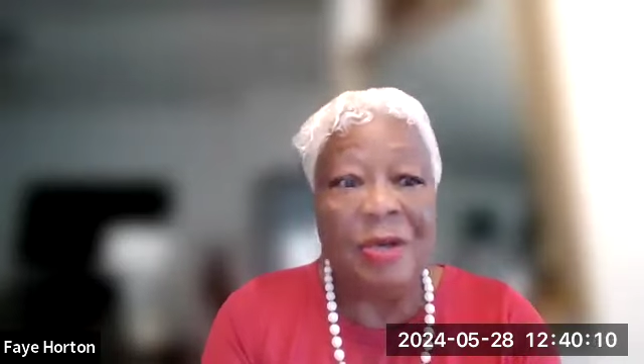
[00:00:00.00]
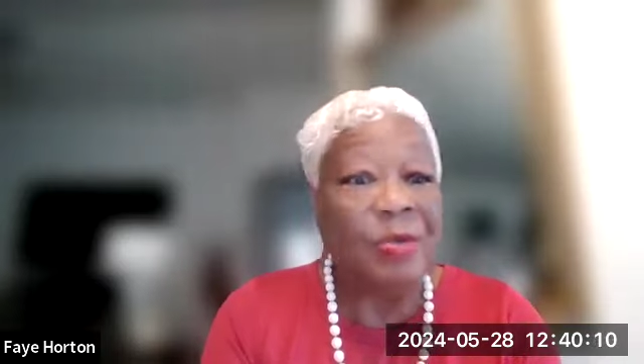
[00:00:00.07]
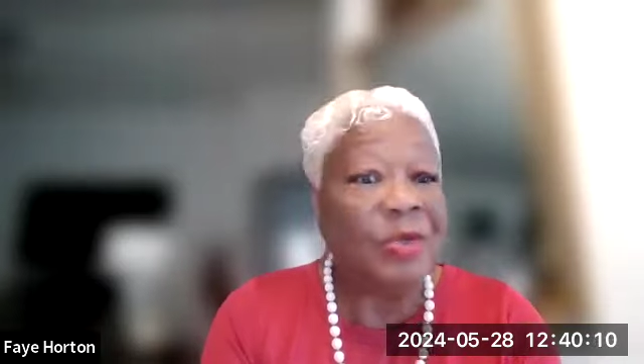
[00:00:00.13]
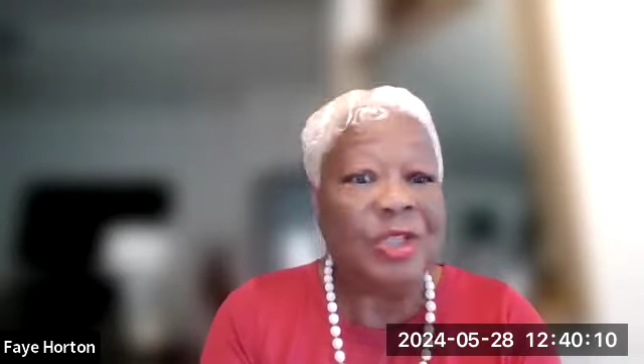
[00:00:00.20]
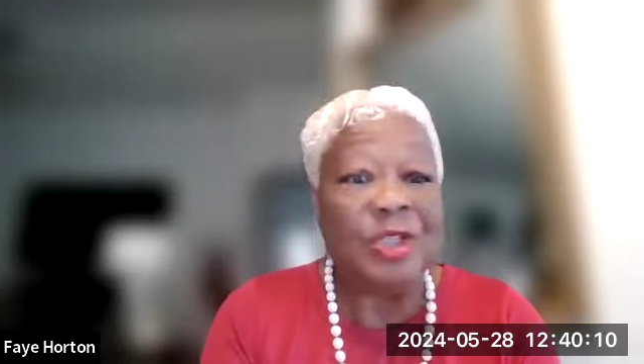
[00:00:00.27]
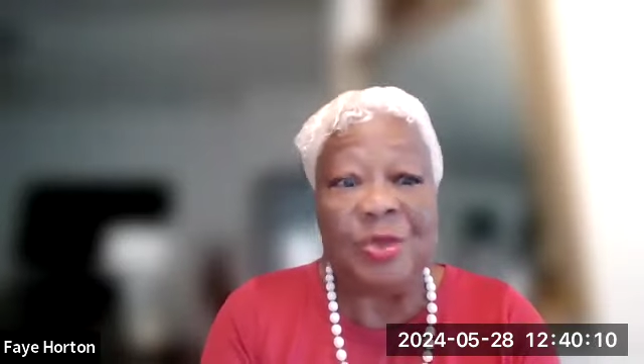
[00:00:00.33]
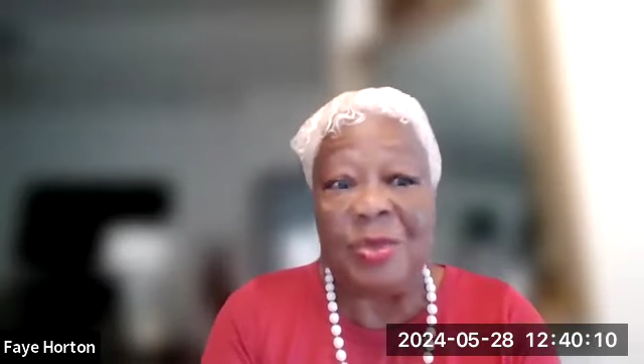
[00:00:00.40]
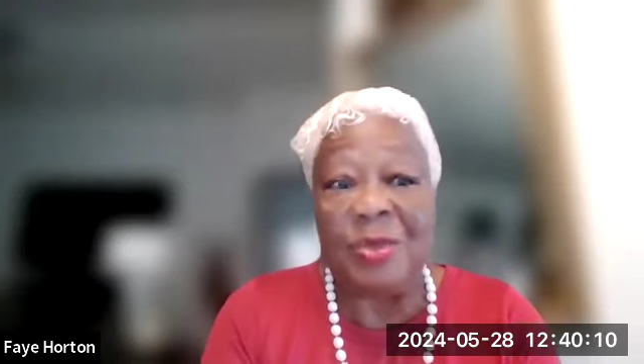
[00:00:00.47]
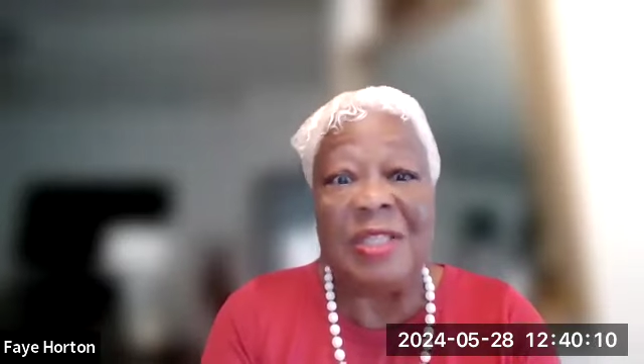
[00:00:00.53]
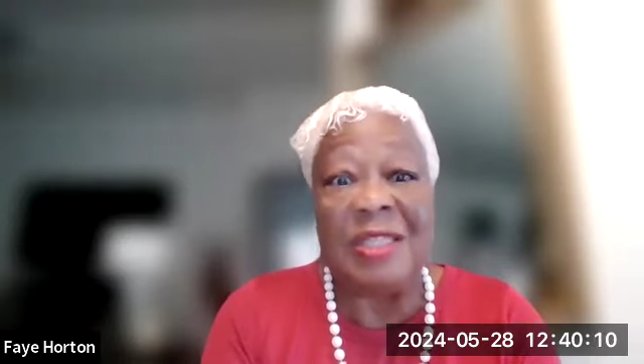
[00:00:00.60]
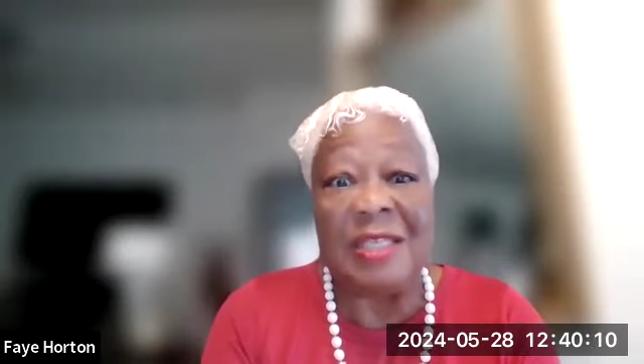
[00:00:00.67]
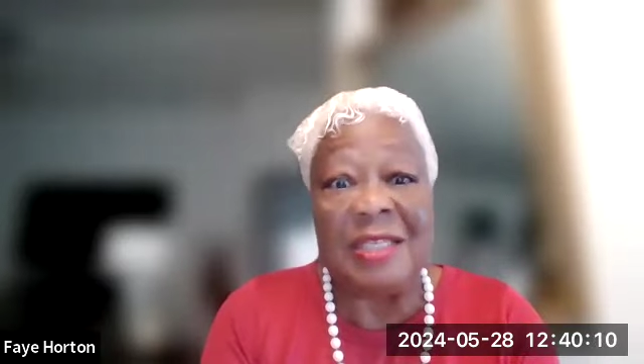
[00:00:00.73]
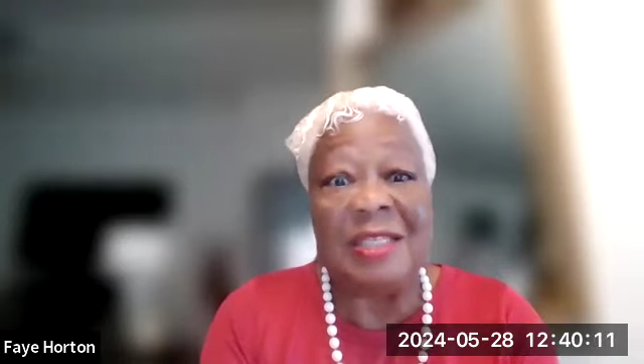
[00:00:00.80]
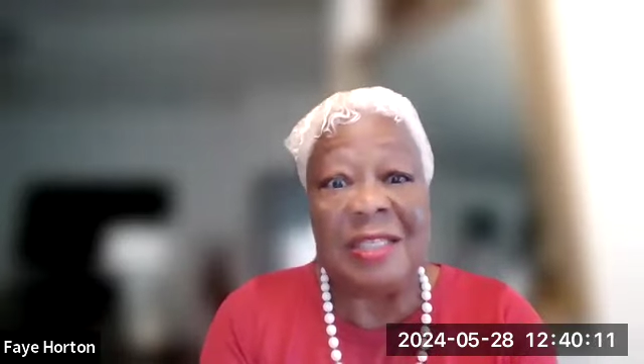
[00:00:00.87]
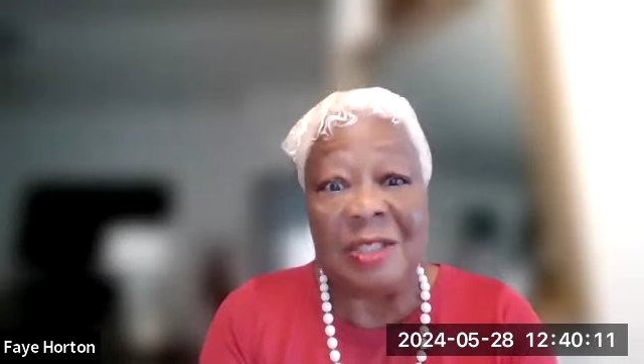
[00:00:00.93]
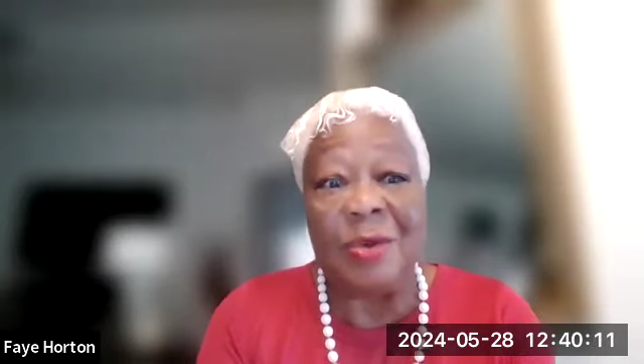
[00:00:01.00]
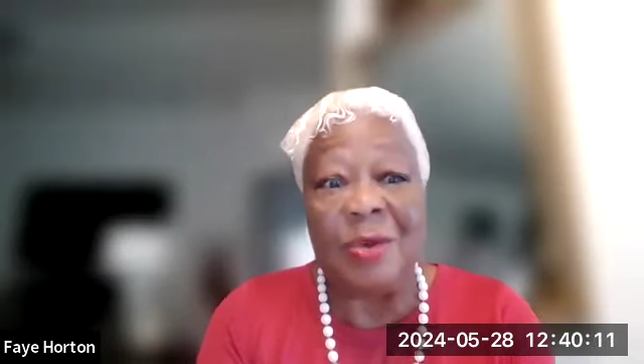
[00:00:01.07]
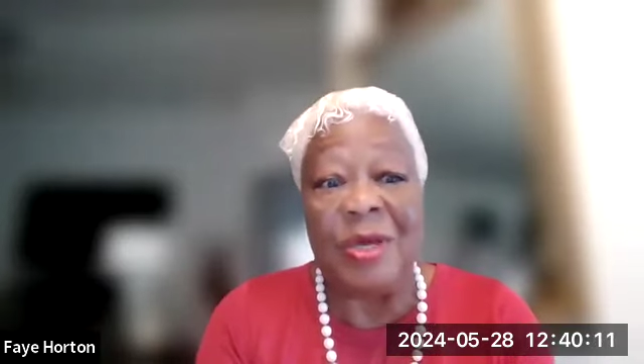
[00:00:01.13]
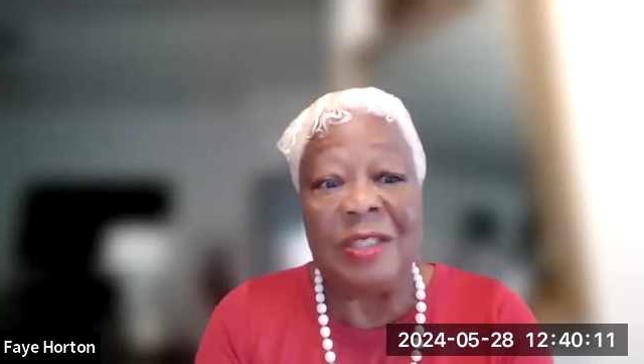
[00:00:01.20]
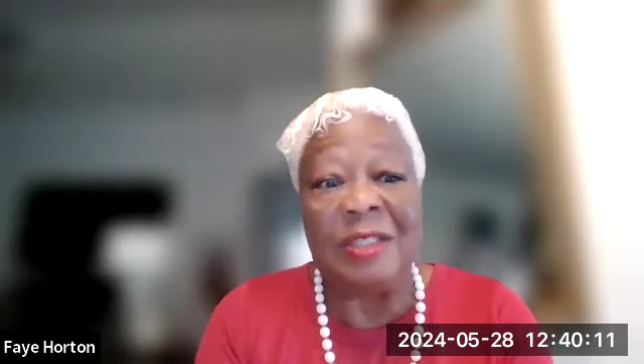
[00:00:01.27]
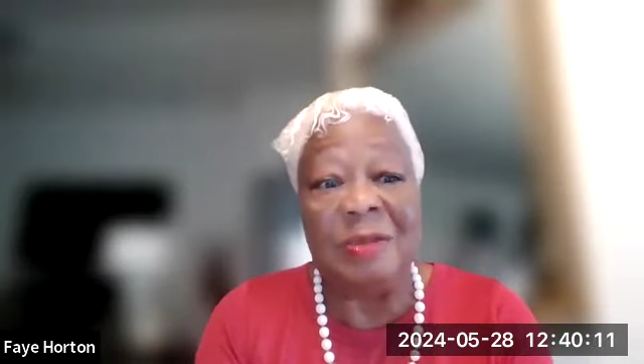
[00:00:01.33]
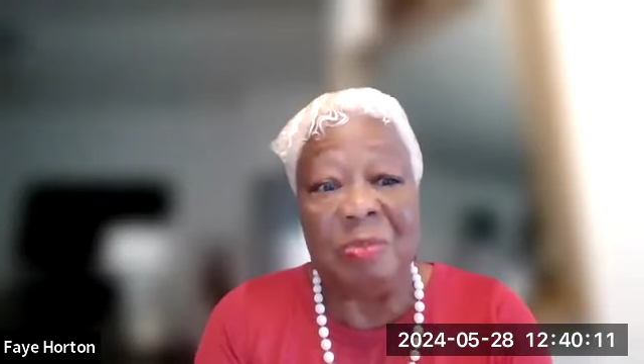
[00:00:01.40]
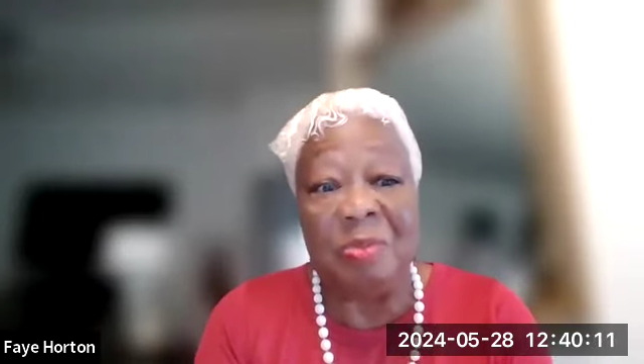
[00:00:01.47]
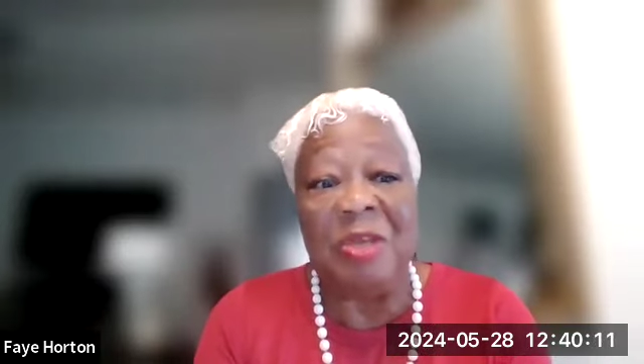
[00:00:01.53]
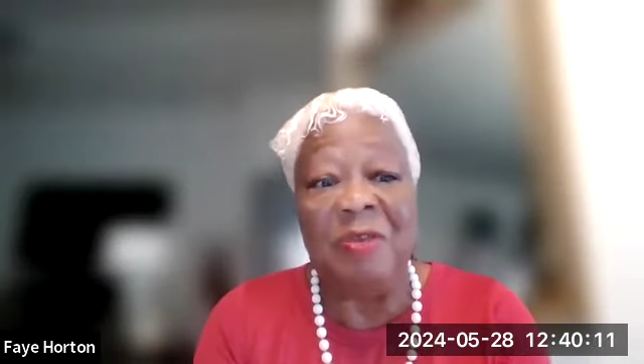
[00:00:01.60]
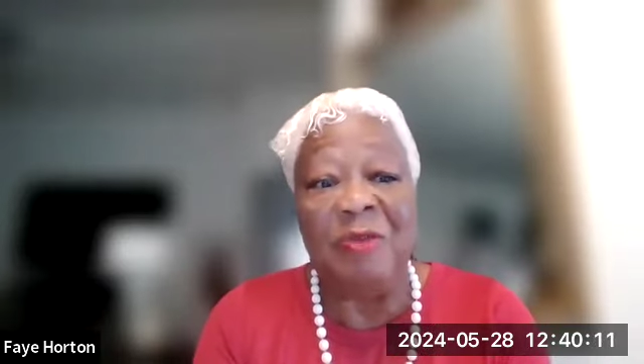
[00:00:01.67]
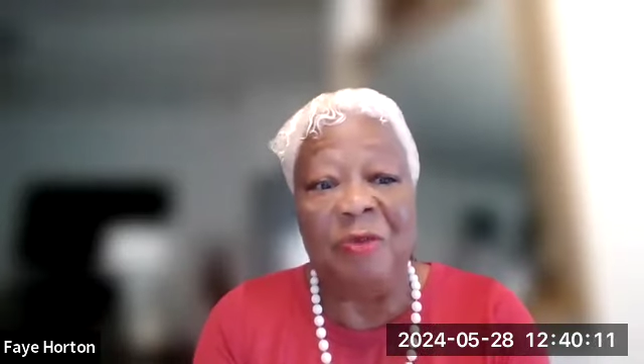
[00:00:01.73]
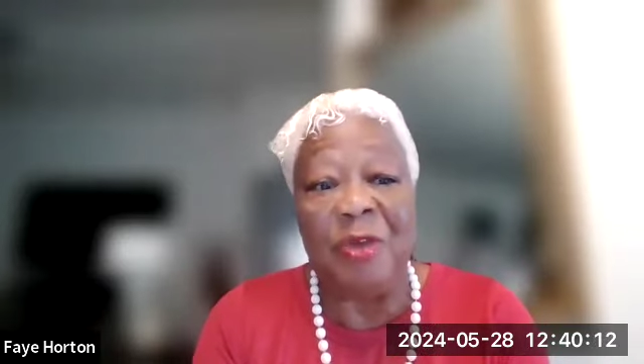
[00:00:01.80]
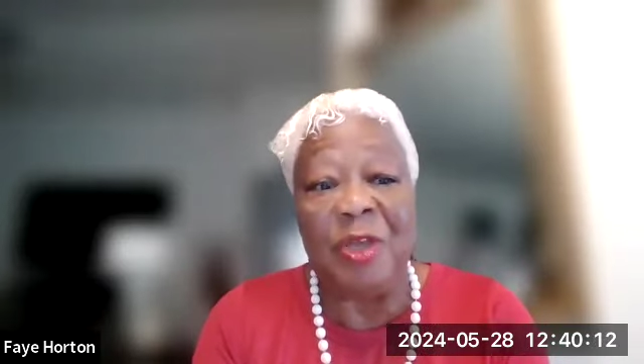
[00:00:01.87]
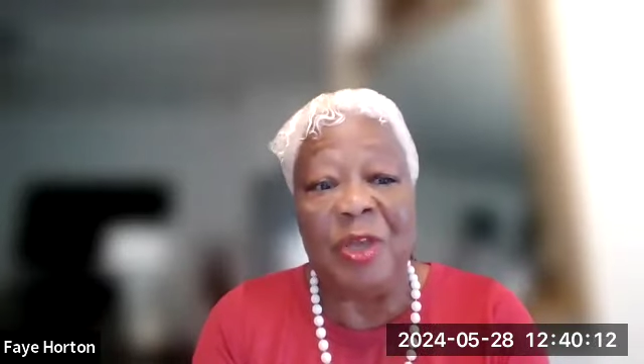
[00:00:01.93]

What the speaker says: which is what this is going to be for